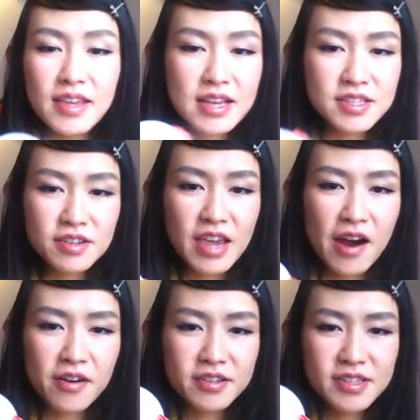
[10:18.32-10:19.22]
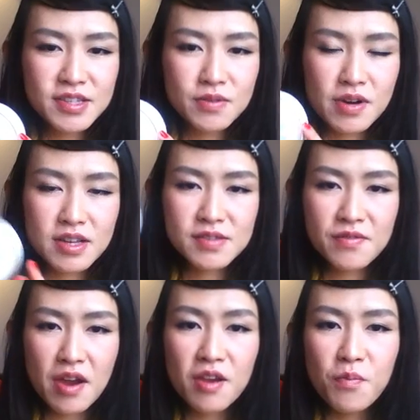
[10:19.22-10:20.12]
Yes to Carrots was
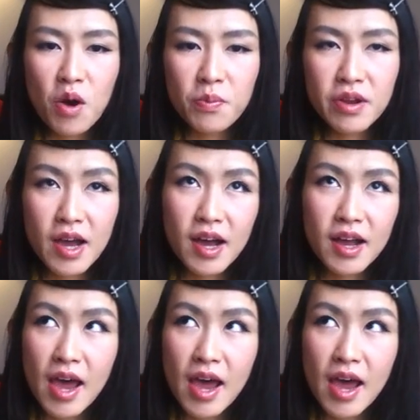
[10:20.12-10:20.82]
very popular